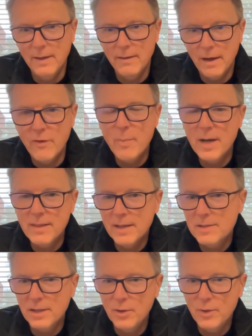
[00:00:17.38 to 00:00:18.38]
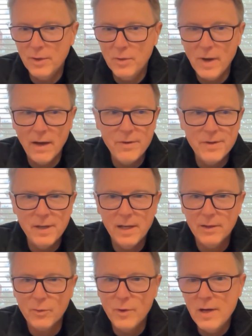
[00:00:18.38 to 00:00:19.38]
Everybody thinks that you can do everything
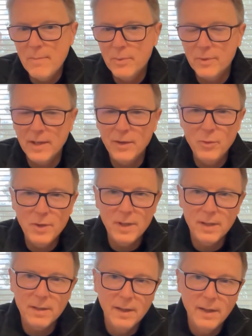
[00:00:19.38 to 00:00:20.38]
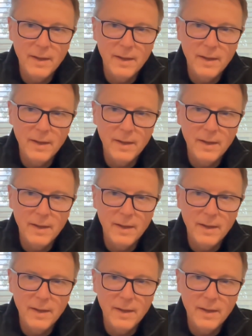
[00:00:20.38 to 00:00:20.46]
in the RIP or they do it in